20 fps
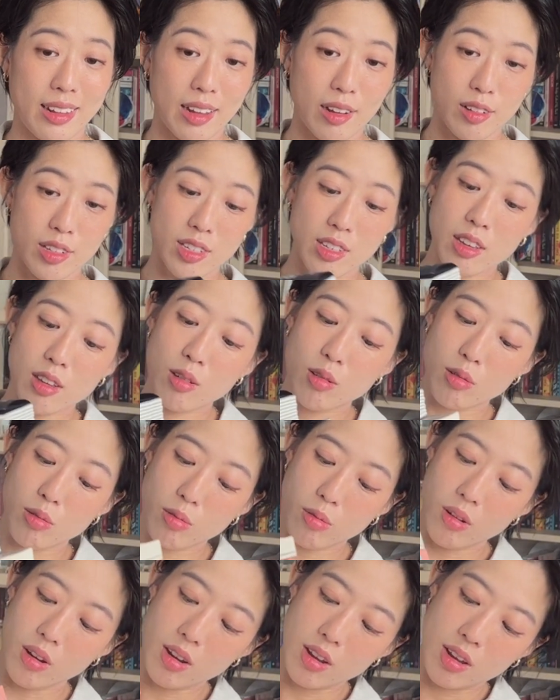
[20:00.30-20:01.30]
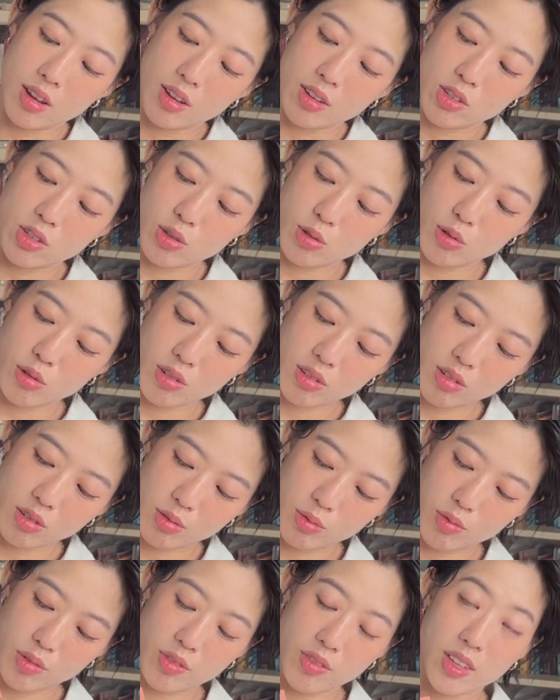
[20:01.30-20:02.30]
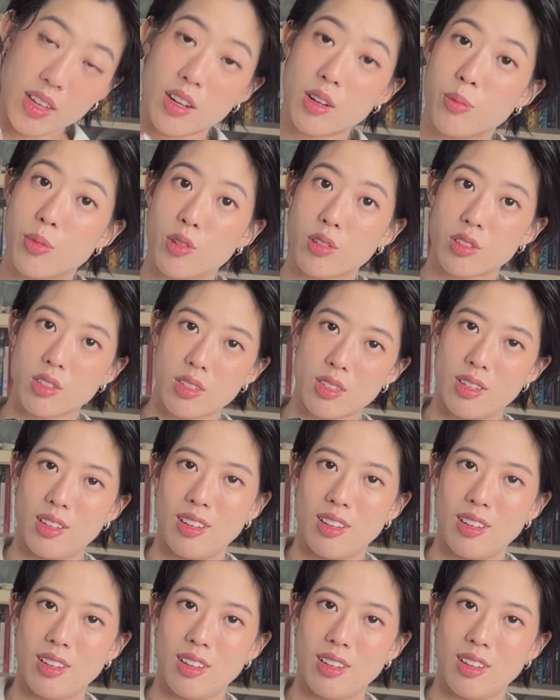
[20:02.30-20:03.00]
I'll see you soon with the other books.